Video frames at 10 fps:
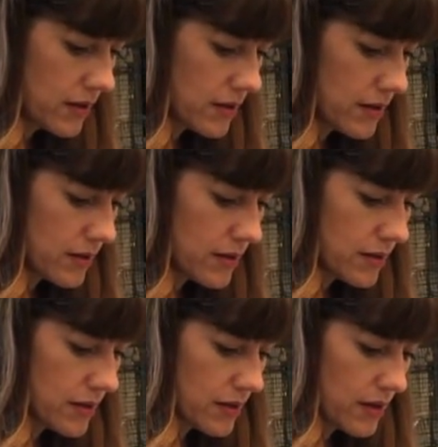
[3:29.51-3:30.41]
Yeah.
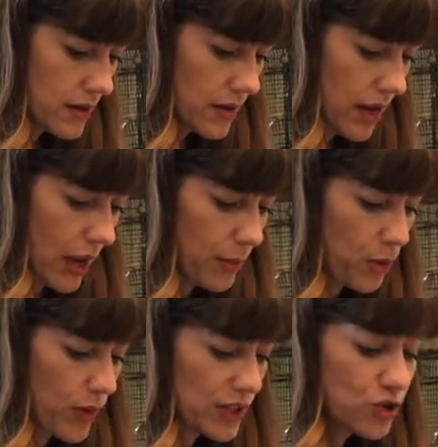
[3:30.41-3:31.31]
And you need to
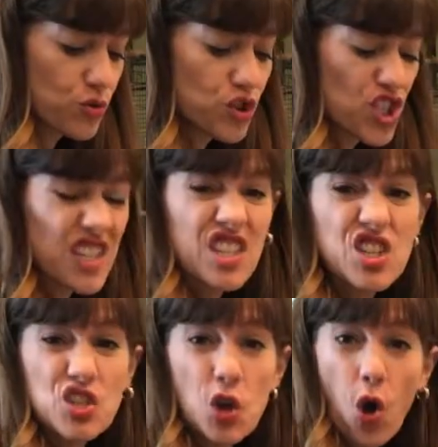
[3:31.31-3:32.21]
soften
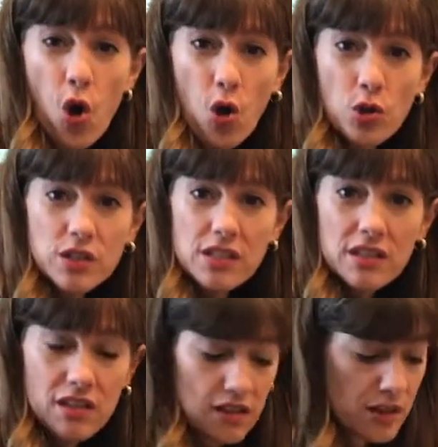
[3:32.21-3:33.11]
um,
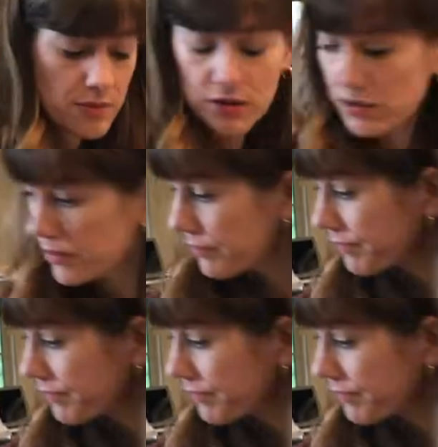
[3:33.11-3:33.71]
a teaspoon of